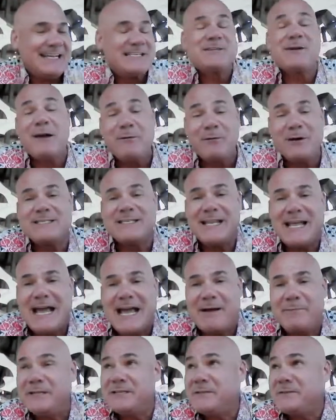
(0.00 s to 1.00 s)
And so I was in the
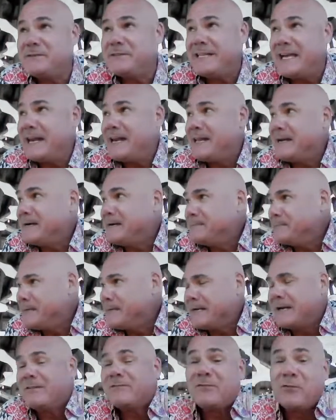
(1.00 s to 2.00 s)
habit of doing that. But
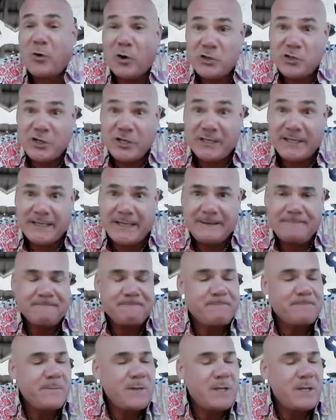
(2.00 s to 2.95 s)
fortunately,